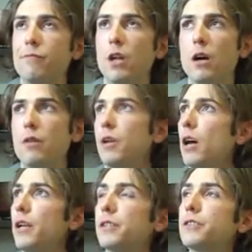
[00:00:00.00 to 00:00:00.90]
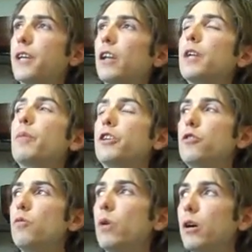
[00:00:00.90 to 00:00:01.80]
No, not necessarily, but
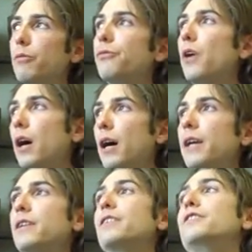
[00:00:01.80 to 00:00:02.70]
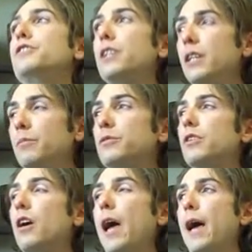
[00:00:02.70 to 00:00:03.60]
you will find seams
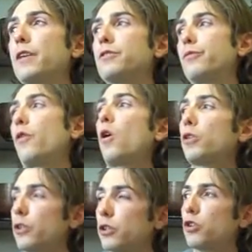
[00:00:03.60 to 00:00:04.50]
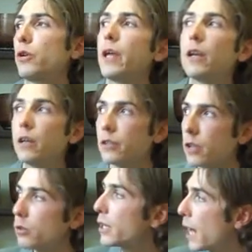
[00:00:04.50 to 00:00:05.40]
as Faulkner created his
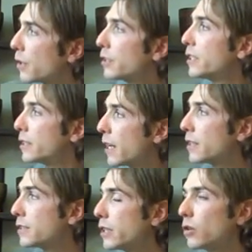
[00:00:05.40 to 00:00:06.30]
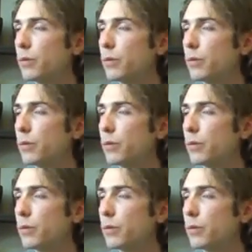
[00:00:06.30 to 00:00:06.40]
own county in Tennessee,